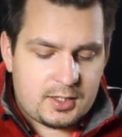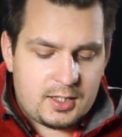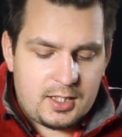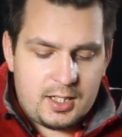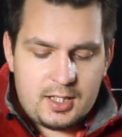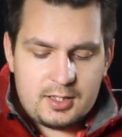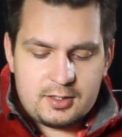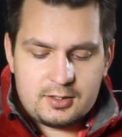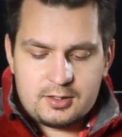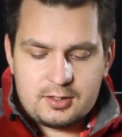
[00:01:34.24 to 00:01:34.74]

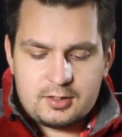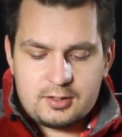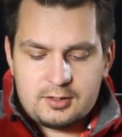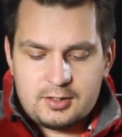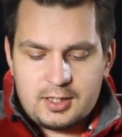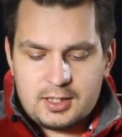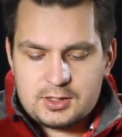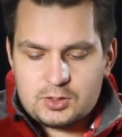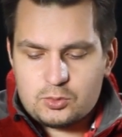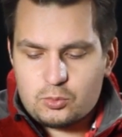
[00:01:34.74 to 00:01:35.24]
And
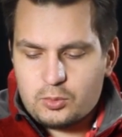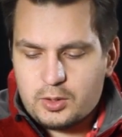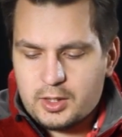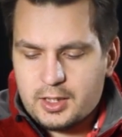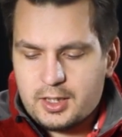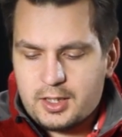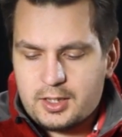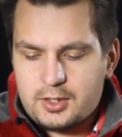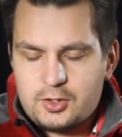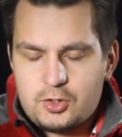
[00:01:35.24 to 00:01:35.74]
that's
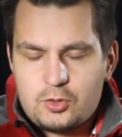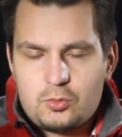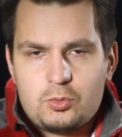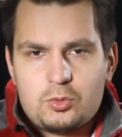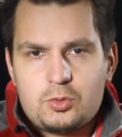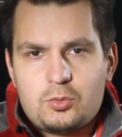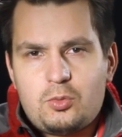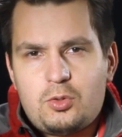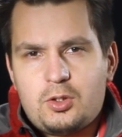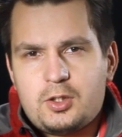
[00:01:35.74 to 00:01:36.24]
where you
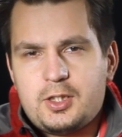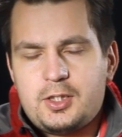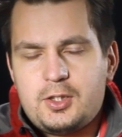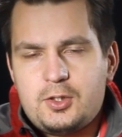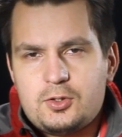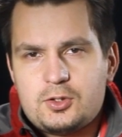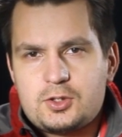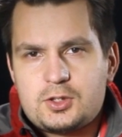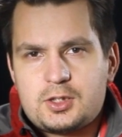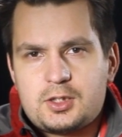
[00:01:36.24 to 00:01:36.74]
would want to
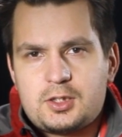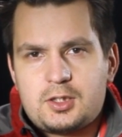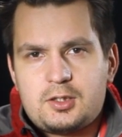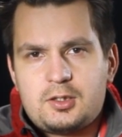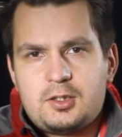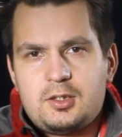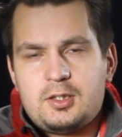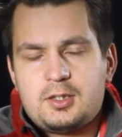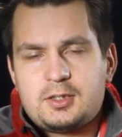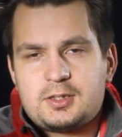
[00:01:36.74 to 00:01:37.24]
use
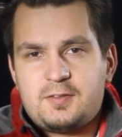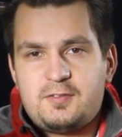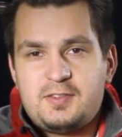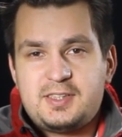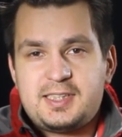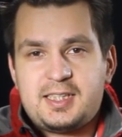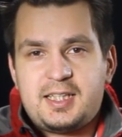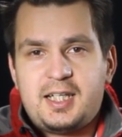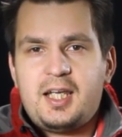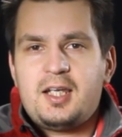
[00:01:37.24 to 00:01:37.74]

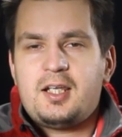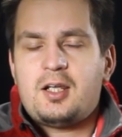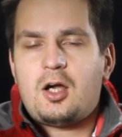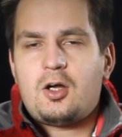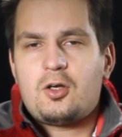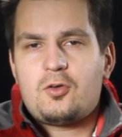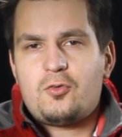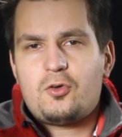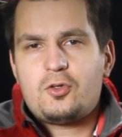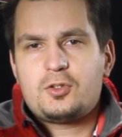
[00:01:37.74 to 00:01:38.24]
sophisticated
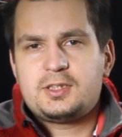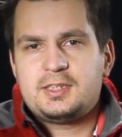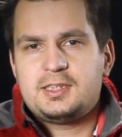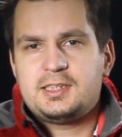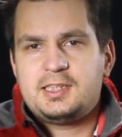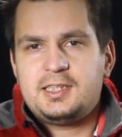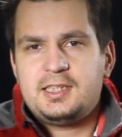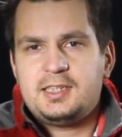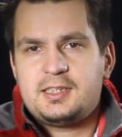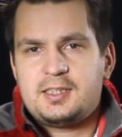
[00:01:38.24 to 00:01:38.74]
autofocusing
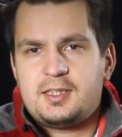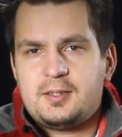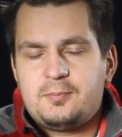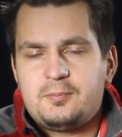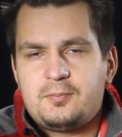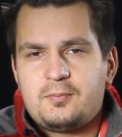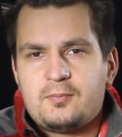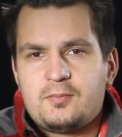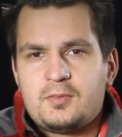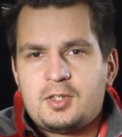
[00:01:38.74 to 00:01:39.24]

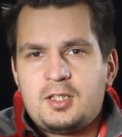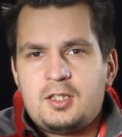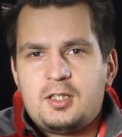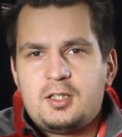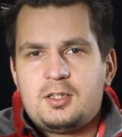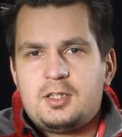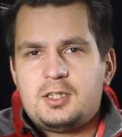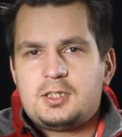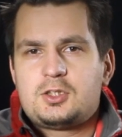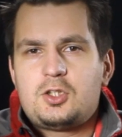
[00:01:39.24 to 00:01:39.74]
system.
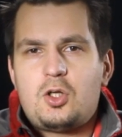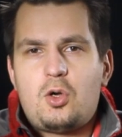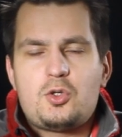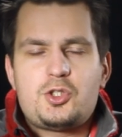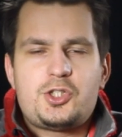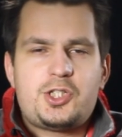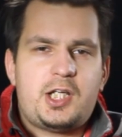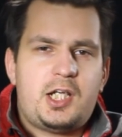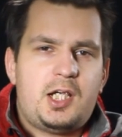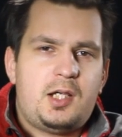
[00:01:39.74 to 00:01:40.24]
There's no
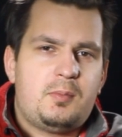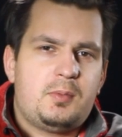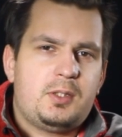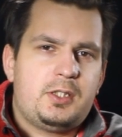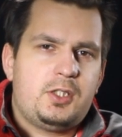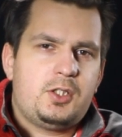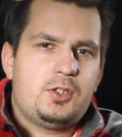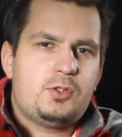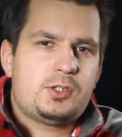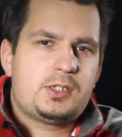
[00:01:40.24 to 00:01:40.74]
shame
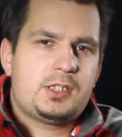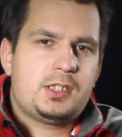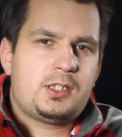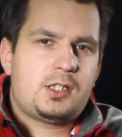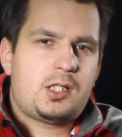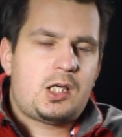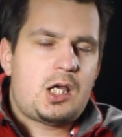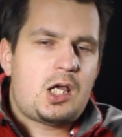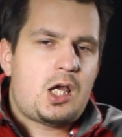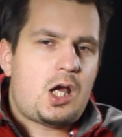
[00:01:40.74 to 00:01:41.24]
in using
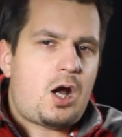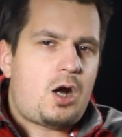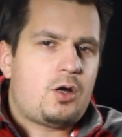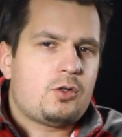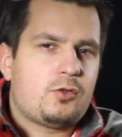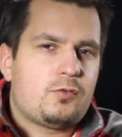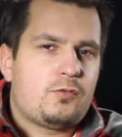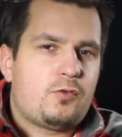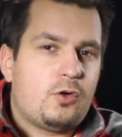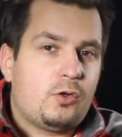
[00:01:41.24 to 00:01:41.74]

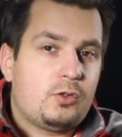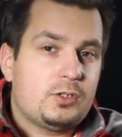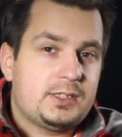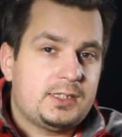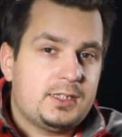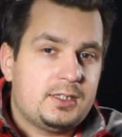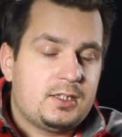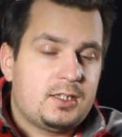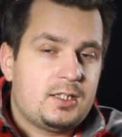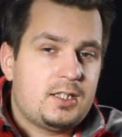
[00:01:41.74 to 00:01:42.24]

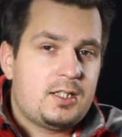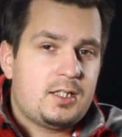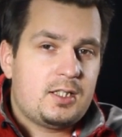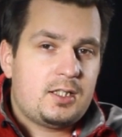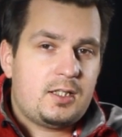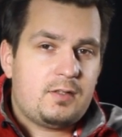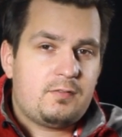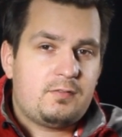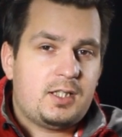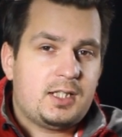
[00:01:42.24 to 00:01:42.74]
autofocusing
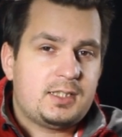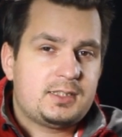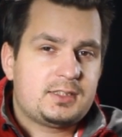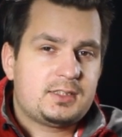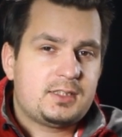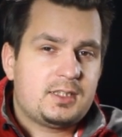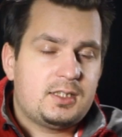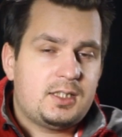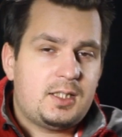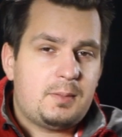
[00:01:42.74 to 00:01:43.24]
if that's
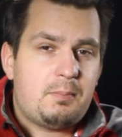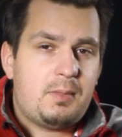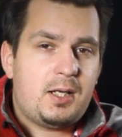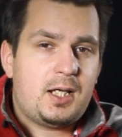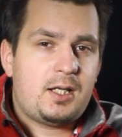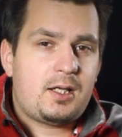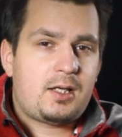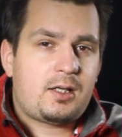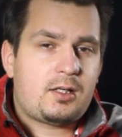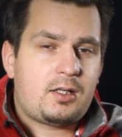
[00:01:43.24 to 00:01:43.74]
the
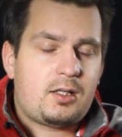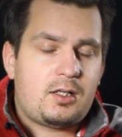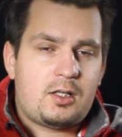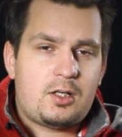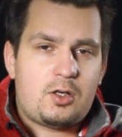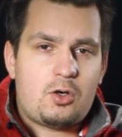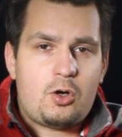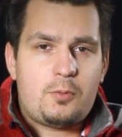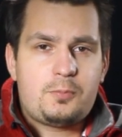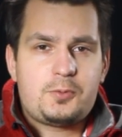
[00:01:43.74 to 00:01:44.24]
better
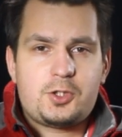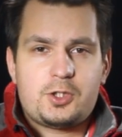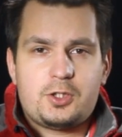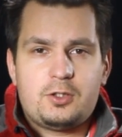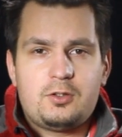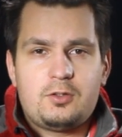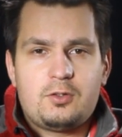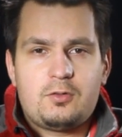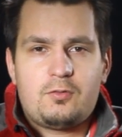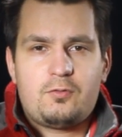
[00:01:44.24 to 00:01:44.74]

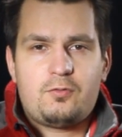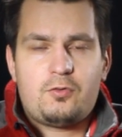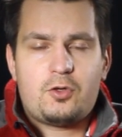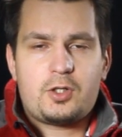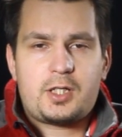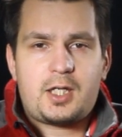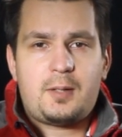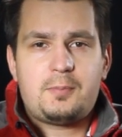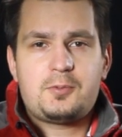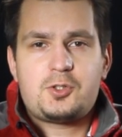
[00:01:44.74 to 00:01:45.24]
option for
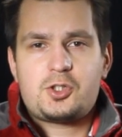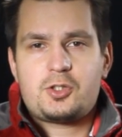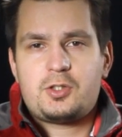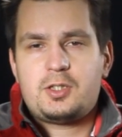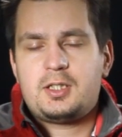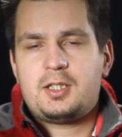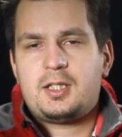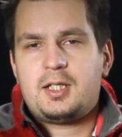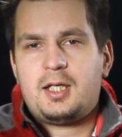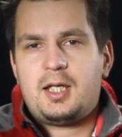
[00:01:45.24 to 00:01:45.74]

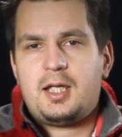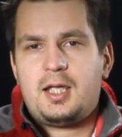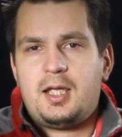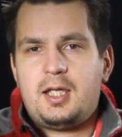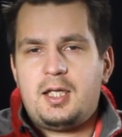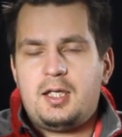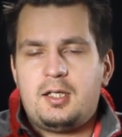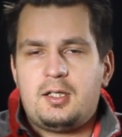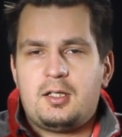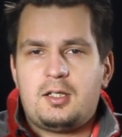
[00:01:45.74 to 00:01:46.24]
capturing
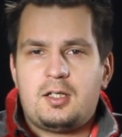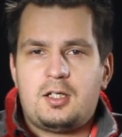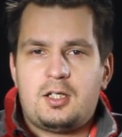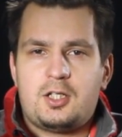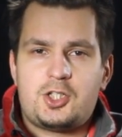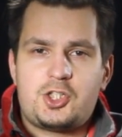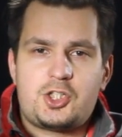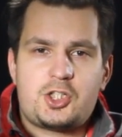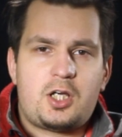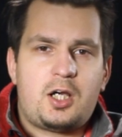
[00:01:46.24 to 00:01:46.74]
a
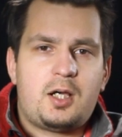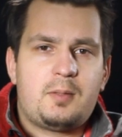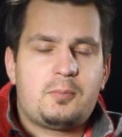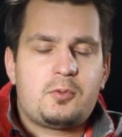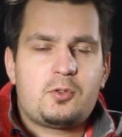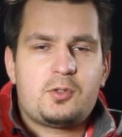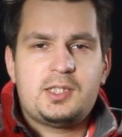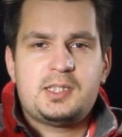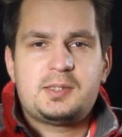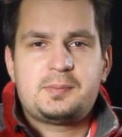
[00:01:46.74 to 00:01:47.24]
sharp,
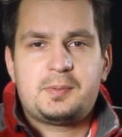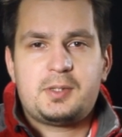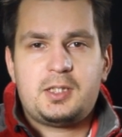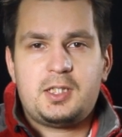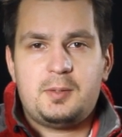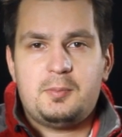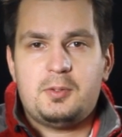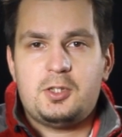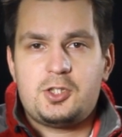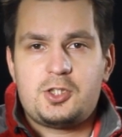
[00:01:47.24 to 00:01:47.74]
crisp
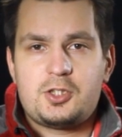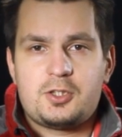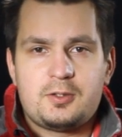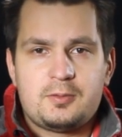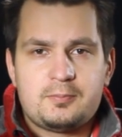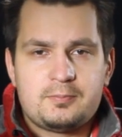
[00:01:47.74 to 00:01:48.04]
image.